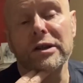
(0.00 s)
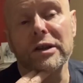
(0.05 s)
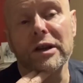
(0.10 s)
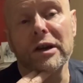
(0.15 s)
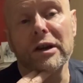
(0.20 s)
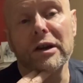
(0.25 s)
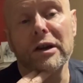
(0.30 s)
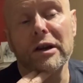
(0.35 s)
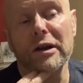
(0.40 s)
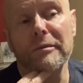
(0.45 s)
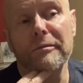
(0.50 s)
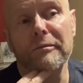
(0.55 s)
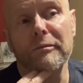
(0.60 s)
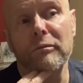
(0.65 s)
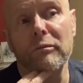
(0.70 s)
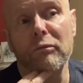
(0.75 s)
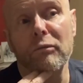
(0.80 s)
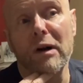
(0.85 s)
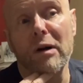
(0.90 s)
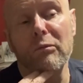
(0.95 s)

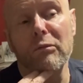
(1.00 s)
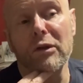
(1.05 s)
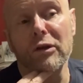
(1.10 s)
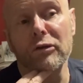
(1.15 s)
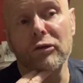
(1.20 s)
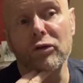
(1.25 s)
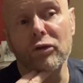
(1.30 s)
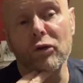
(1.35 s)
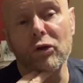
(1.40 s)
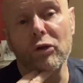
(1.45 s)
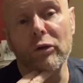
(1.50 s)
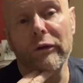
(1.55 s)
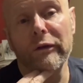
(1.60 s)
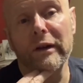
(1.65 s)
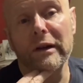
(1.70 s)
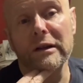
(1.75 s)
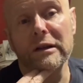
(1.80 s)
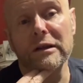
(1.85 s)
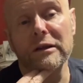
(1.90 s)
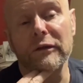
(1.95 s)
1-1 draw with
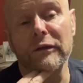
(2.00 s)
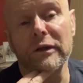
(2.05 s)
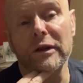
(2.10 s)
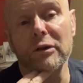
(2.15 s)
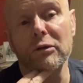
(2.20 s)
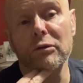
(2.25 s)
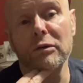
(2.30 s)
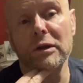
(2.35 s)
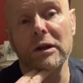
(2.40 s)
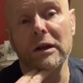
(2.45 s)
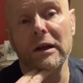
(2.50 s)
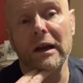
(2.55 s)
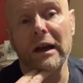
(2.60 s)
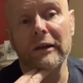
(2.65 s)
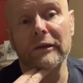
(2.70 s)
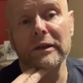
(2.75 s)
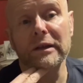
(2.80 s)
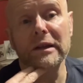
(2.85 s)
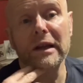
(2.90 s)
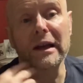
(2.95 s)
Huddersfield at
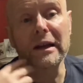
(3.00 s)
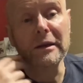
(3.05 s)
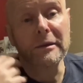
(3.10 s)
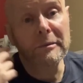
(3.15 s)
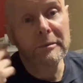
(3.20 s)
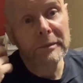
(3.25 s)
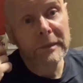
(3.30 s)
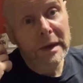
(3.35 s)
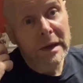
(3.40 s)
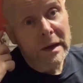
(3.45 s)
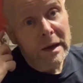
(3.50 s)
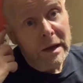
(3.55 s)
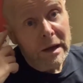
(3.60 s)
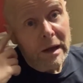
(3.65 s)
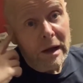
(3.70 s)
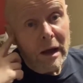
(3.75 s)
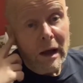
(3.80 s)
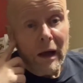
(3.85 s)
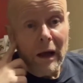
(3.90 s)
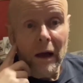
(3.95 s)
the Den.
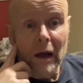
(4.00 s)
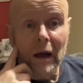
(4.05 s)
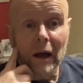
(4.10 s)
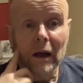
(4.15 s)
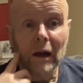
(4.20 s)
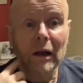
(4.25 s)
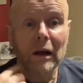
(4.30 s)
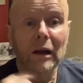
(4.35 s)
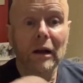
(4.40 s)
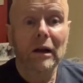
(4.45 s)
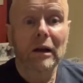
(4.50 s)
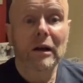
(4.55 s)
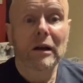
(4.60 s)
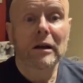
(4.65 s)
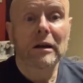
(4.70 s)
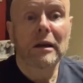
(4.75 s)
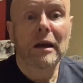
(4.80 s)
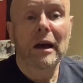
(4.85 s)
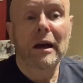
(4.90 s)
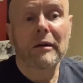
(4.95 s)

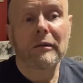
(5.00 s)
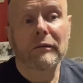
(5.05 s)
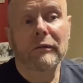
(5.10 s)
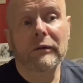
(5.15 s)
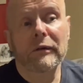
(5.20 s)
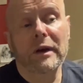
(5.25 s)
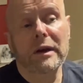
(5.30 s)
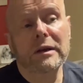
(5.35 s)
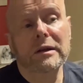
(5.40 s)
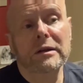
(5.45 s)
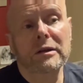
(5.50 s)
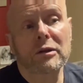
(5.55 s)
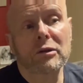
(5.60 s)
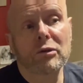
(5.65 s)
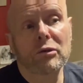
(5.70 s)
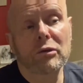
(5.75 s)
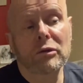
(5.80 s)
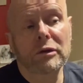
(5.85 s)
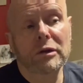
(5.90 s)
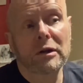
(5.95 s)
They
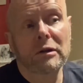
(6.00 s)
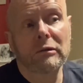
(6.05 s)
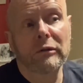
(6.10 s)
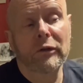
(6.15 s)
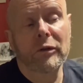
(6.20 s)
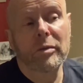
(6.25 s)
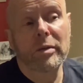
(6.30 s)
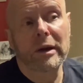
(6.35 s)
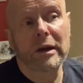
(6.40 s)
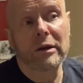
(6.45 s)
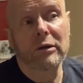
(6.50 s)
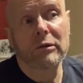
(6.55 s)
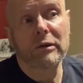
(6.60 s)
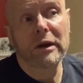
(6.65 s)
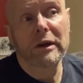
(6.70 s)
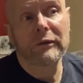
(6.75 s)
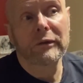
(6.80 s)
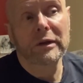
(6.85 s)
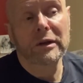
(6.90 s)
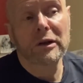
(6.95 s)
scored with a penalty
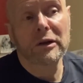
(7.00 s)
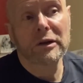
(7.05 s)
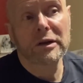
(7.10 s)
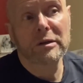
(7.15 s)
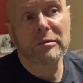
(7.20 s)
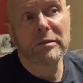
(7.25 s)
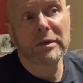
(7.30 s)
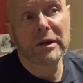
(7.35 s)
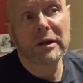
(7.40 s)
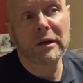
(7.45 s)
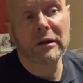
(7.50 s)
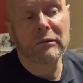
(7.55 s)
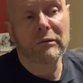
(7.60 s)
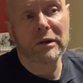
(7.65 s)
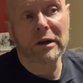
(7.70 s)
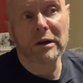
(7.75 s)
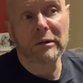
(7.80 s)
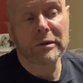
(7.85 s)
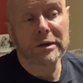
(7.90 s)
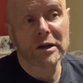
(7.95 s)
in the last minute
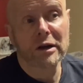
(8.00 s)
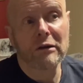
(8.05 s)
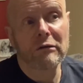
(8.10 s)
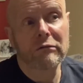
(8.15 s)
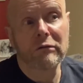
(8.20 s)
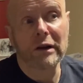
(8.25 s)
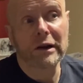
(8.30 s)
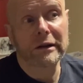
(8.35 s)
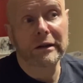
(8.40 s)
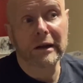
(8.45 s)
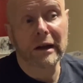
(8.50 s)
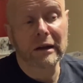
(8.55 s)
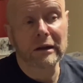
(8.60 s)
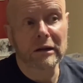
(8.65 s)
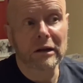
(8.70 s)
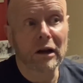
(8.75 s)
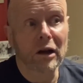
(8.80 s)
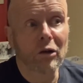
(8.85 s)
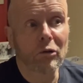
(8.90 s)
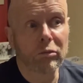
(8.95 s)
when I was halfway down
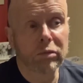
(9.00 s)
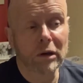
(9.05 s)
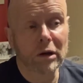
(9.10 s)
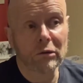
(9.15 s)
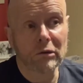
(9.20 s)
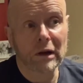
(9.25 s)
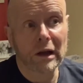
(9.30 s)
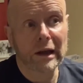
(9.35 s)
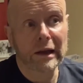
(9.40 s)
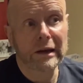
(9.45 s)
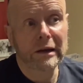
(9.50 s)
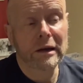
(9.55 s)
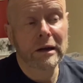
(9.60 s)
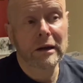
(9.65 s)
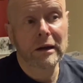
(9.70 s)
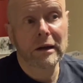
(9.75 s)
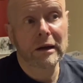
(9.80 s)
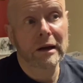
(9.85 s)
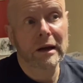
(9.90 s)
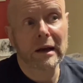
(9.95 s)
Coldblow Lane,
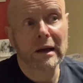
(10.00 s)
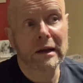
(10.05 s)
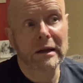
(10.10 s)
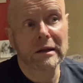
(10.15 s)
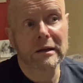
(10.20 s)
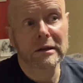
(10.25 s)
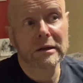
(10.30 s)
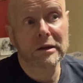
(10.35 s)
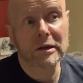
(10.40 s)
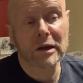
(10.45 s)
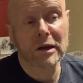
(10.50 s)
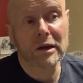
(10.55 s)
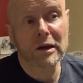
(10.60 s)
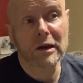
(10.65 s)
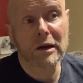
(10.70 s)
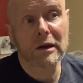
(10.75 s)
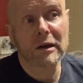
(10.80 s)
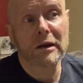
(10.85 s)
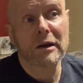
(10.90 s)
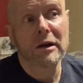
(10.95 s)
and
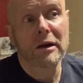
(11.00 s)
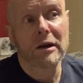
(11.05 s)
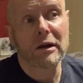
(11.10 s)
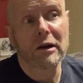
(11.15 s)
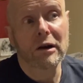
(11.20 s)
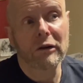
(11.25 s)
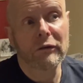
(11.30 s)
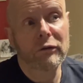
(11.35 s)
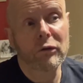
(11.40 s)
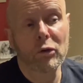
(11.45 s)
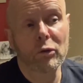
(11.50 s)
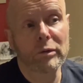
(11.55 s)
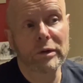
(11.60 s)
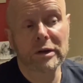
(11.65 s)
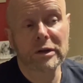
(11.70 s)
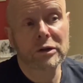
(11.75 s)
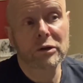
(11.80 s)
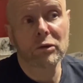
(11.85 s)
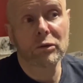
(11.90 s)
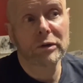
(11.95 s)
I thought we'd
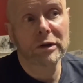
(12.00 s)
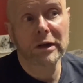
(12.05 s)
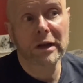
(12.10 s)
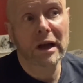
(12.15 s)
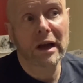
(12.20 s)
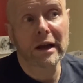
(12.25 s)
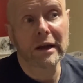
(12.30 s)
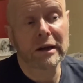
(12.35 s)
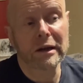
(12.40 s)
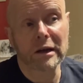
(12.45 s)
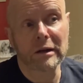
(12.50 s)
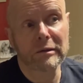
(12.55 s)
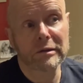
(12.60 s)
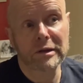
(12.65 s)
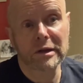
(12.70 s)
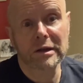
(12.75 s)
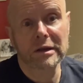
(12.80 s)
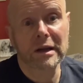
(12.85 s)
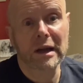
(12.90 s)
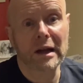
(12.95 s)
scored again, and I was
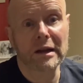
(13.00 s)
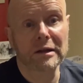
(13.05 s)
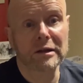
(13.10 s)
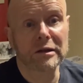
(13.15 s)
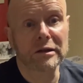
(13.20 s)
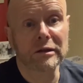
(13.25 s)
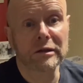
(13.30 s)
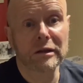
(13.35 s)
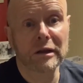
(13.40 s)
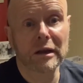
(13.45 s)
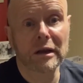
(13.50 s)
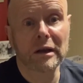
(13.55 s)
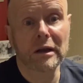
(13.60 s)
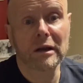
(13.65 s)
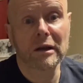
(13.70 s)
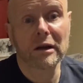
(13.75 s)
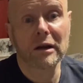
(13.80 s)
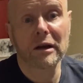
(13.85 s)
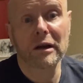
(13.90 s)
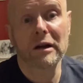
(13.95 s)
just catching
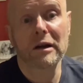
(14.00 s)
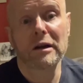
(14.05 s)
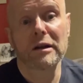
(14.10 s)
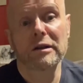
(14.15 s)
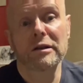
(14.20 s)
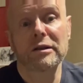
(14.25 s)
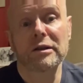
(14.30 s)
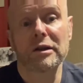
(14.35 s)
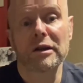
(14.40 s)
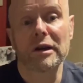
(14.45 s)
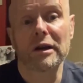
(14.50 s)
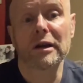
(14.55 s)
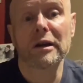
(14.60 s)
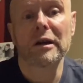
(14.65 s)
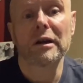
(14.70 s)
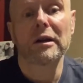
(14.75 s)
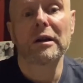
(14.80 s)
the cheer.